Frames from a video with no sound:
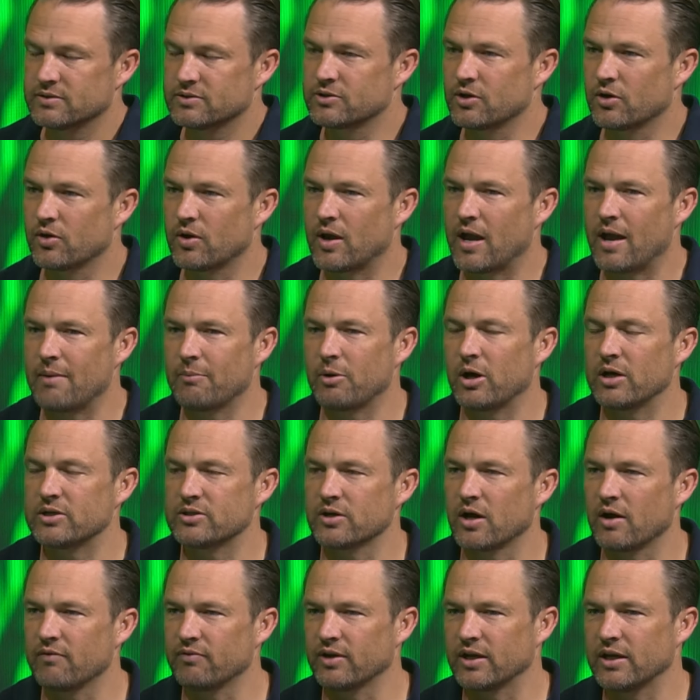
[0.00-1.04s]
So am I
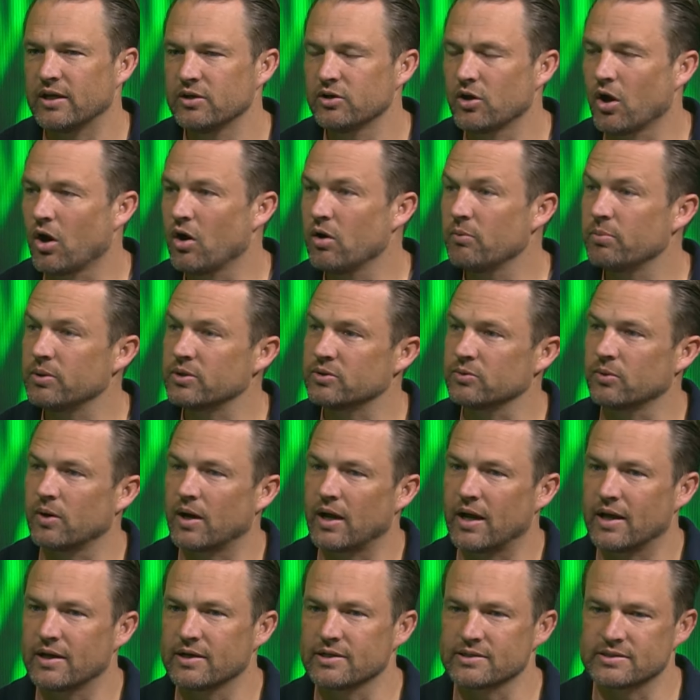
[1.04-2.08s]
diving in? No, but do
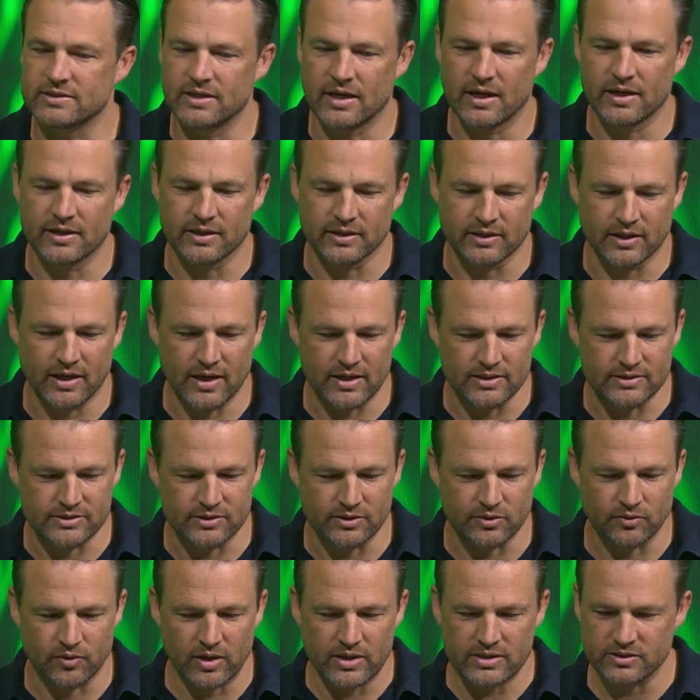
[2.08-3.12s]
I understand it? Yes.
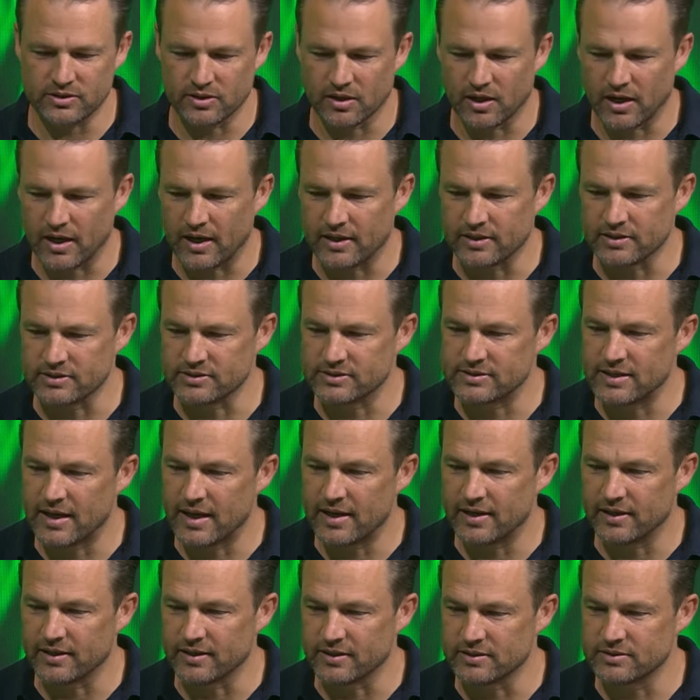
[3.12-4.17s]
And the reason I
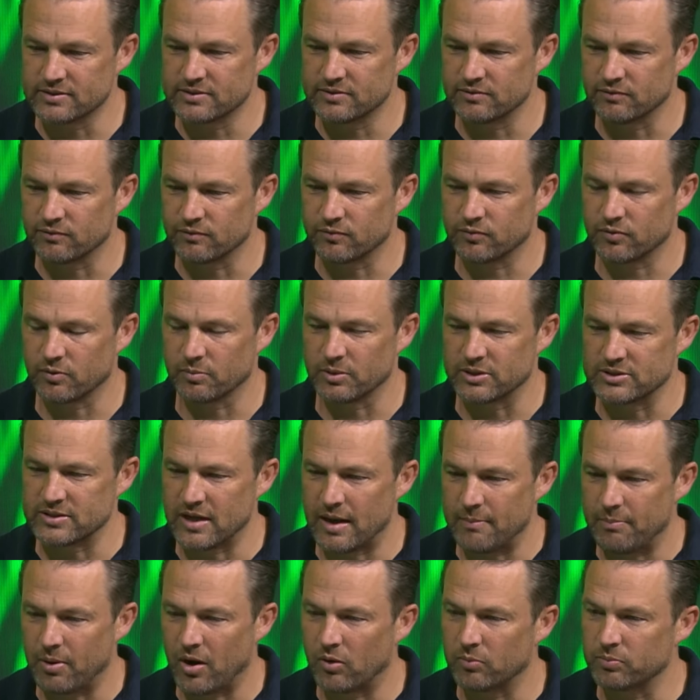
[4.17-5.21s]
understand it is, from a
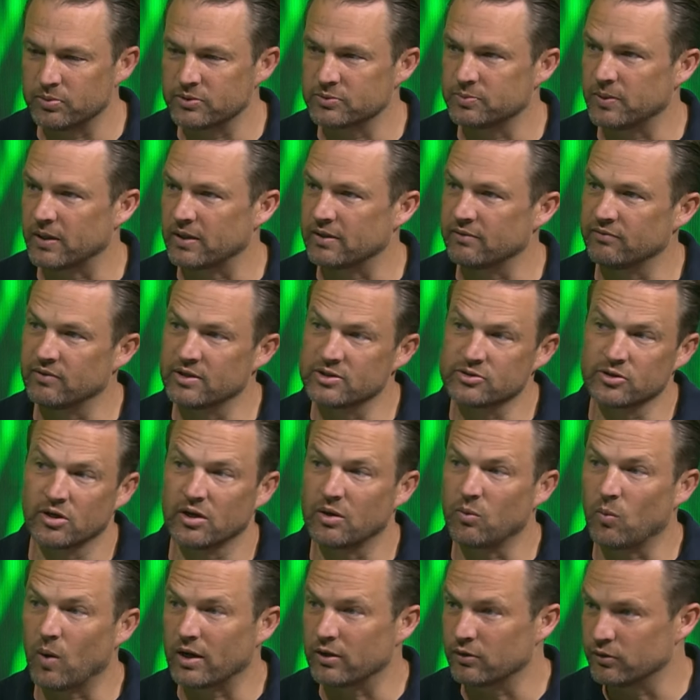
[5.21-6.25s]
tab hole perspective, there's
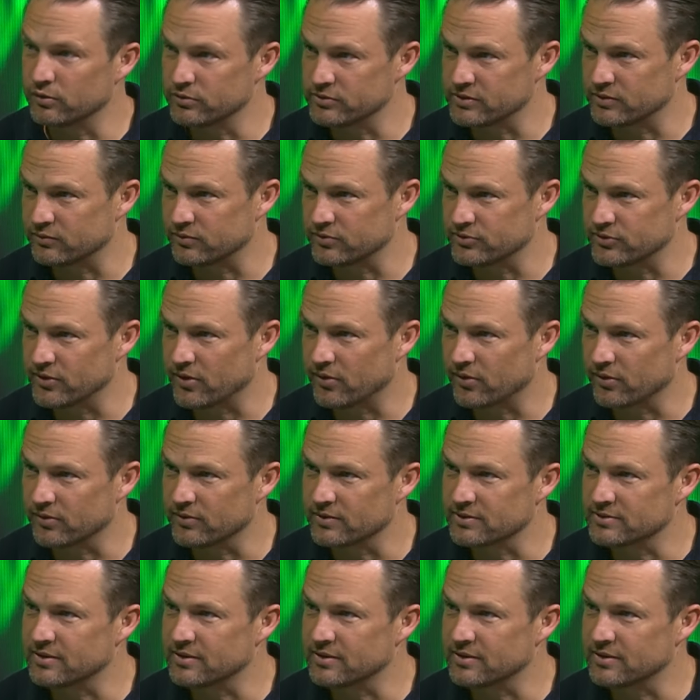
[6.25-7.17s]
only one losing result on the